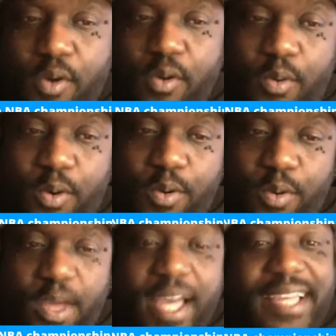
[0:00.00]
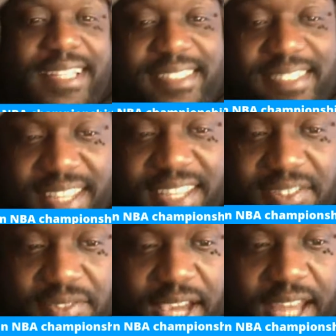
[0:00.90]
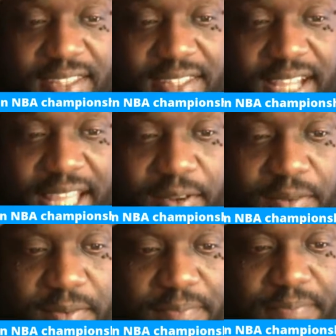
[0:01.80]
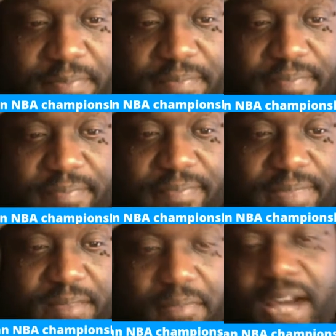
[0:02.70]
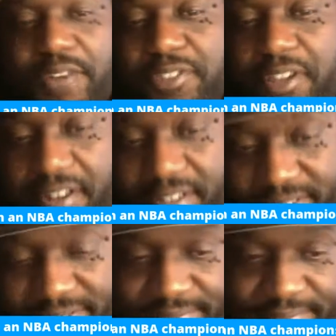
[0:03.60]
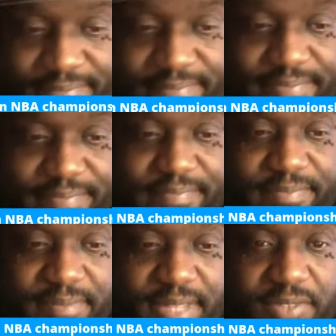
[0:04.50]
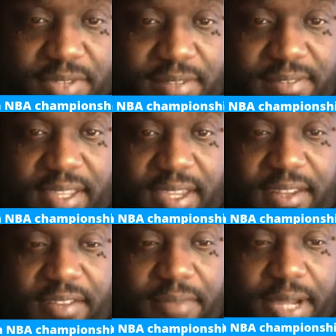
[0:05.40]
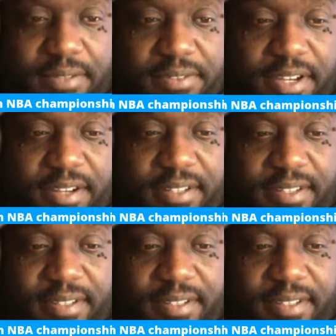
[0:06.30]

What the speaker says: whoa, then you got to look out Miles Turner. That's what I was thinking of, Miles Turner.